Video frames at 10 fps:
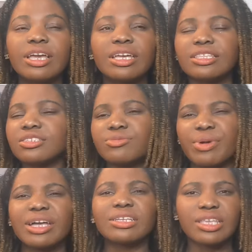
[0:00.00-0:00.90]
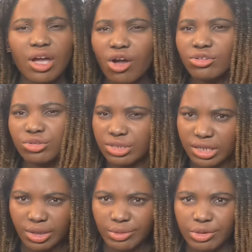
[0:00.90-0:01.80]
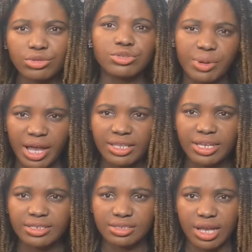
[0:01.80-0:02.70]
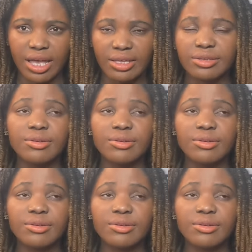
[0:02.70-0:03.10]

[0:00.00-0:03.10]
it doesn't matter they all know that they will go to paradise right